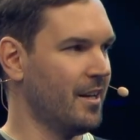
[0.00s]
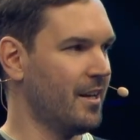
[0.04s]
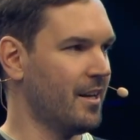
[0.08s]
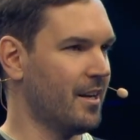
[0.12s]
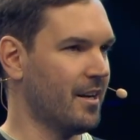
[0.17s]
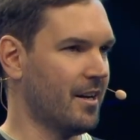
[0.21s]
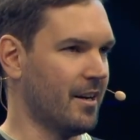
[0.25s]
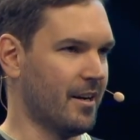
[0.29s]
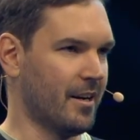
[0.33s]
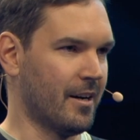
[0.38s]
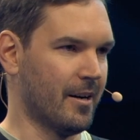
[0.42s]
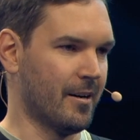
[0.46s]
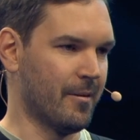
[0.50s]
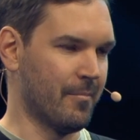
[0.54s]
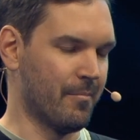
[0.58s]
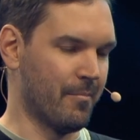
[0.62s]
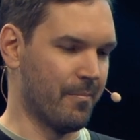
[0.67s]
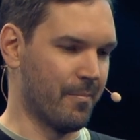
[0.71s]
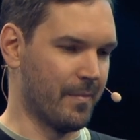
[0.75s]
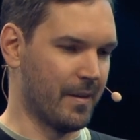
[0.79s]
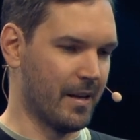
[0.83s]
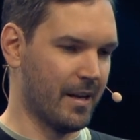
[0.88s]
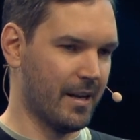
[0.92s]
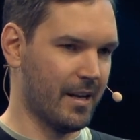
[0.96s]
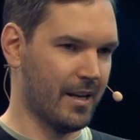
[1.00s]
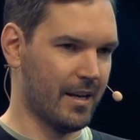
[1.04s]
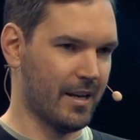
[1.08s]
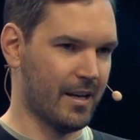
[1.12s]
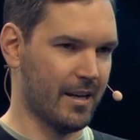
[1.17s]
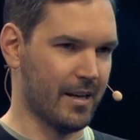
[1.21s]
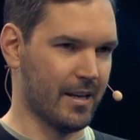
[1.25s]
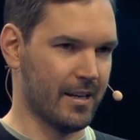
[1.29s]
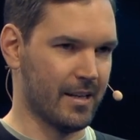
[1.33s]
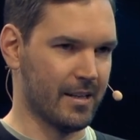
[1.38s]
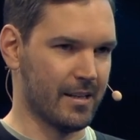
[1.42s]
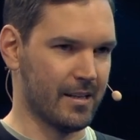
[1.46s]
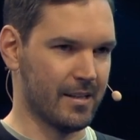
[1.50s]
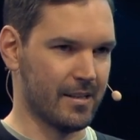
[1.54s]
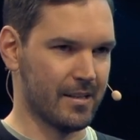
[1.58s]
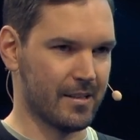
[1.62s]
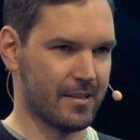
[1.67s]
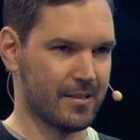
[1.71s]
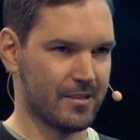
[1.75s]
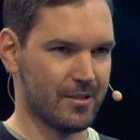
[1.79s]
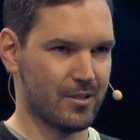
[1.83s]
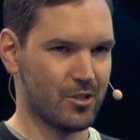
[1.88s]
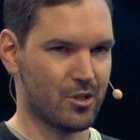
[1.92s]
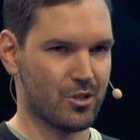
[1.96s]
Um,
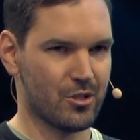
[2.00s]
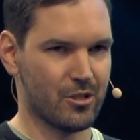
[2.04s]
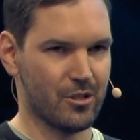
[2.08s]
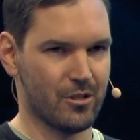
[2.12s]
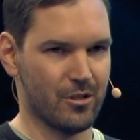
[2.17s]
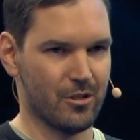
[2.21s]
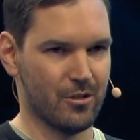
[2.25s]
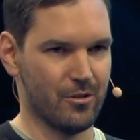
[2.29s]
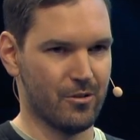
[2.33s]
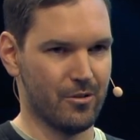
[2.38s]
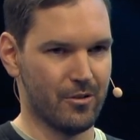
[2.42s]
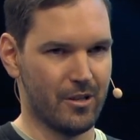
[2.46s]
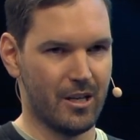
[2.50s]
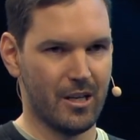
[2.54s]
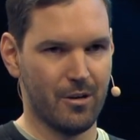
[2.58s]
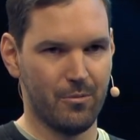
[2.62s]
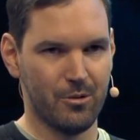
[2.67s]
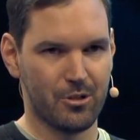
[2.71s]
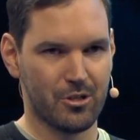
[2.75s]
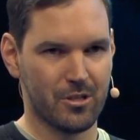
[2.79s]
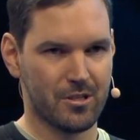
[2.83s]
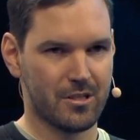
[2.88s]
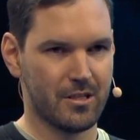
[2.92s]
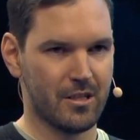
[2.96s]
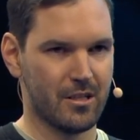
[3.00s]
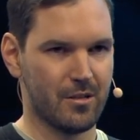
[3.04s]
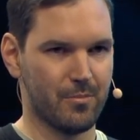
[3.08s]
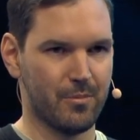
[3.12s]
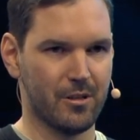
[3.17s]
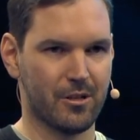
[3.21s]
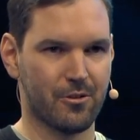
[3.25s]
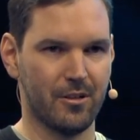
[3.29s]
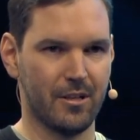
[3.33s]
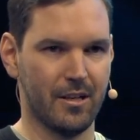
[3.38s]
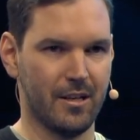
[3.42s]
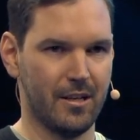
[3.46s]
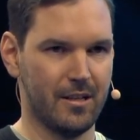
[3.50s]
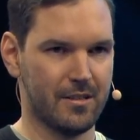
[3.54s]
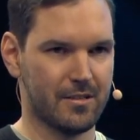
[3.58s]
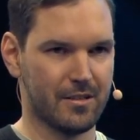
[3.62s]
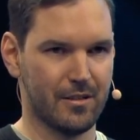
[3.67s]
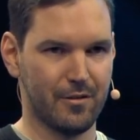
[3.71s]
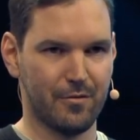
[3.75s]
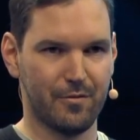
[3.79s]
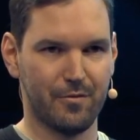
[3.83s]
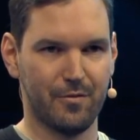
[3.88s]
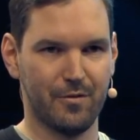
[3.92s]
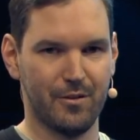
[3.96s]
and so, yeah, we just had to be
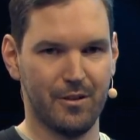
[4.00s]
creative